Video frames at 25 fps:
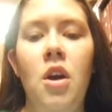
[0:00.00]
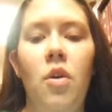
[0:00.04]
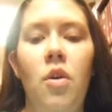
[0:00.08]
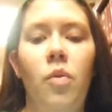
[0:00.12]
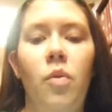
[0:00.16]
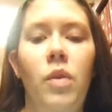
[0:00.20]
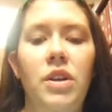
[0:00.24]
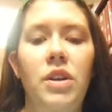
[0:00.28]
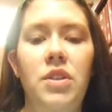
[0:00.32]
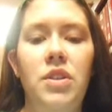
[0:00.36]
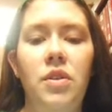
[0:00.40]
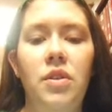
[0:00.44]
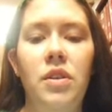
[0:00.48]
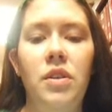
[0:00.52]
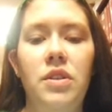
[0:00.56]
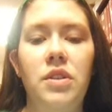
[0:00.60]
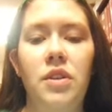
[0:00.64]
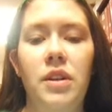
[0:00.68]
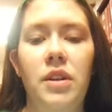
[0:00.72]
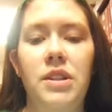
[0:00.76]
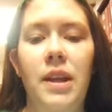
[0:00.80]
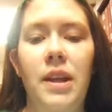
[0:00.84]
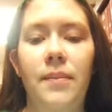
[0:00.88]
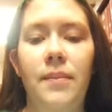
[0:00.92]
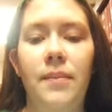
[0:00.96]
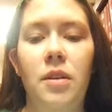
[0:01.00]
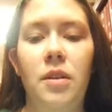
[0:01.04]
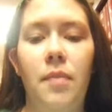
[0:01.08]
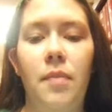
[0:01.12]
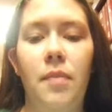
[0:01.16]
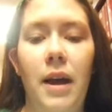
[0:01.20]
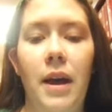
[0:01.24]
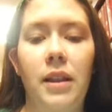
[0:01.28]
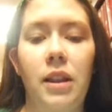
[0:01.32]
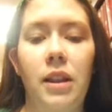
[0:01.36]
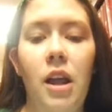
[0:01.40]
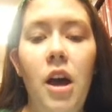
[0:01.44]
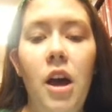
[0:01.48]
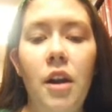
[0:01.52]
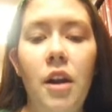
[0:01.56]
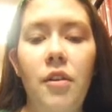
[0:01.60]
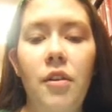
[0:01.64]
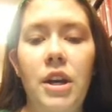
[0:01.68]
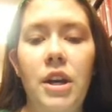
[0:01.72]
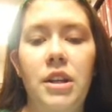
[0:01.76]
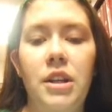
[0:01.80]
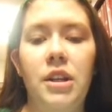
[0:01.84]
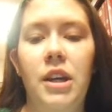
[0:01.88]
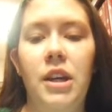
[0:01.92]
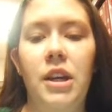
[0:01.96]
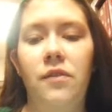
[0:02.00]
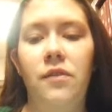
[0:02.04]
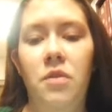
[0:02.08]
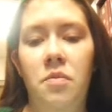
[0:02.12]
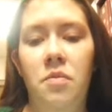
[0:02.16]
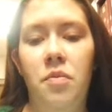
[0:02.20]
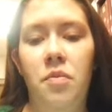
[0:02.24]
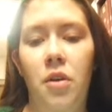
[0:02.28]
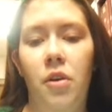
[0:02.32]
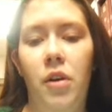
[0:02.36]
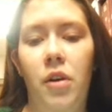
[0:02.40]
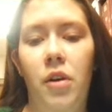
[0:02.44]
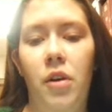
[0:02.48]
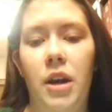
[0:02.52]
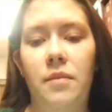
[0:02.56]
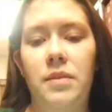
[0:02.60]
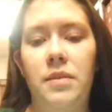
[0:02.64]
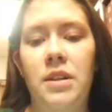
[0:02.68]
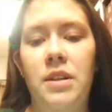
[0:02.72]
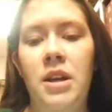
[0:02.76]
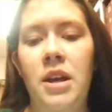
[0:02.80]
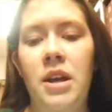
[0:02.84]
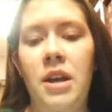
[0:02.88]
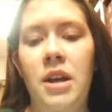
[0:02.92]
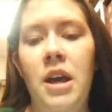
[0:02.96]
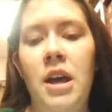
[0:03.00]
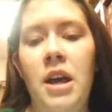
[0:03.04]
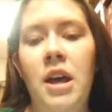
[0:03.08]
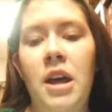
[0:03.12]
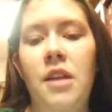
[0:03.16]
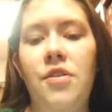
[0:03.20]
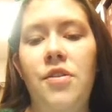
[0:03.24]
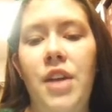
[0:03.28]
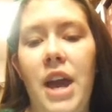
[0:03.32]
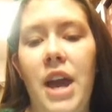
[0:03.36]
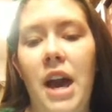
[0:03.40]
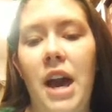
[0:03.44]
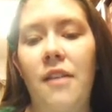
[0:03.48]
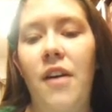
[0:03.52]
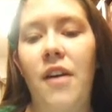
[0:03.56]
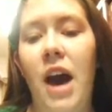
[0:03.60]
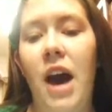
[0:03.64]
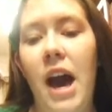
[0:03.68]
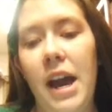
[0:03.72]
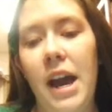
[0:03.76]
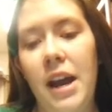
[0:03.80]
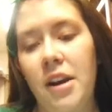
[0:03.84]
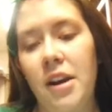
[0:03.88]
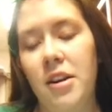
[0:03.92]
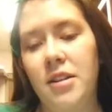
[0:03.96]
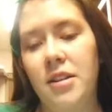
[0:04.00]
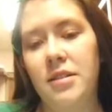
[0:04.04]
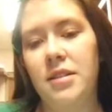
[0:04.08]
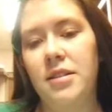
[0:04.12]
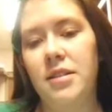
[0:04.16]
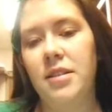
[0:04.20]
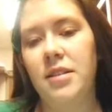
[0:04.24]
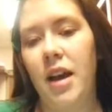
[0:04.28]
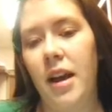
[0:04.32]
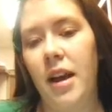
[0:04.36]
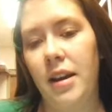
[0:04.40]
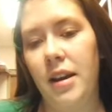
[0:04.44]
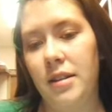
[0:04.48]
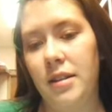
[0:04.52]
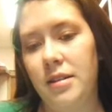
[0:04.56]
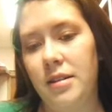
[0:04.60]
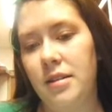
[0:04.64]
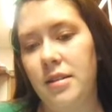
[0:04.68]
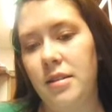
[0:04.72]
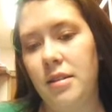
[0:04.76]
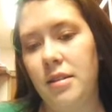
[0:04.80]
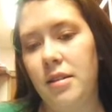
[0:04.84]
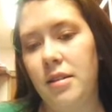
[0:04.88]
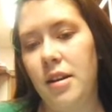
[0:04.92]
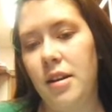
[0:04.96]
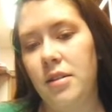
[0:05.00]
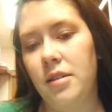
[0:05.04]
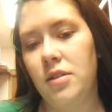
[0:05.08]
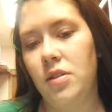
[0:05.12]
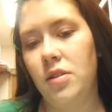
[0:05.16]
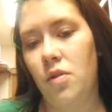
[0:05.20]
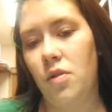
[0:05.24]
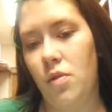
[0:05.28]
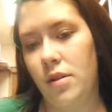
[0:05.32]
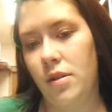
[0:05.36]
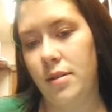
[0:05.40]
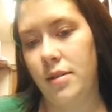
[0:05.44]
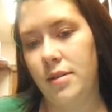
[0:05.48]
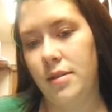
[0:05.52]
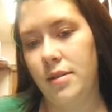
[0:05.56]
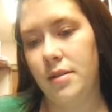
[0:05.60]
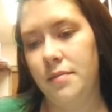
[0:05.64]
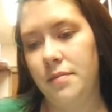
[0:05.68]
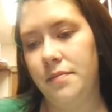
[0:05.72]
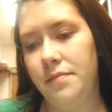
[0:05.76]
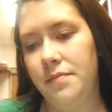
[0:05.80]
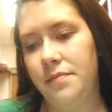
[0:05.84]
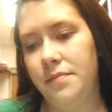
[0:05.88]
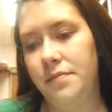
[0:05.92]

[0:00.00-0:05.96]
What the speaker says: While students are accepted by lottery into gifted programs, they have higher science scores.